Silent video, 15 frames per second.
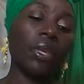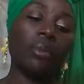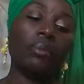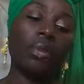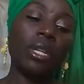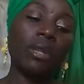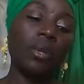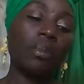
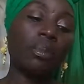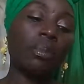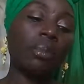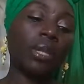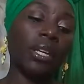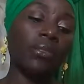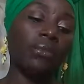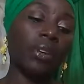Many people
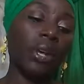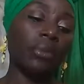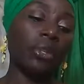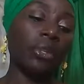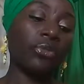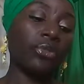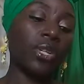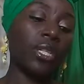blame
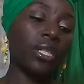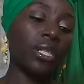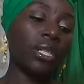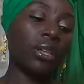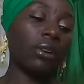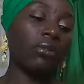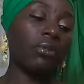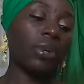family, friends,
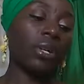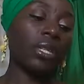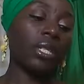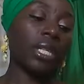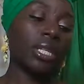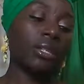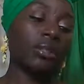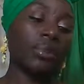loved ones,
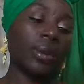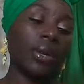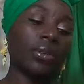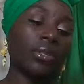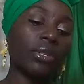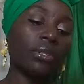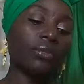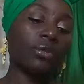and
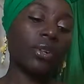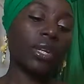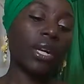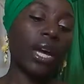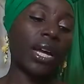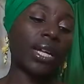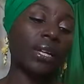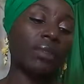spouses for
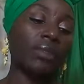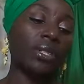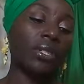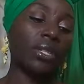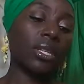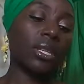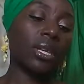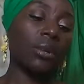not giving
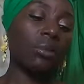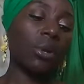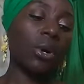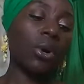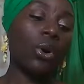to them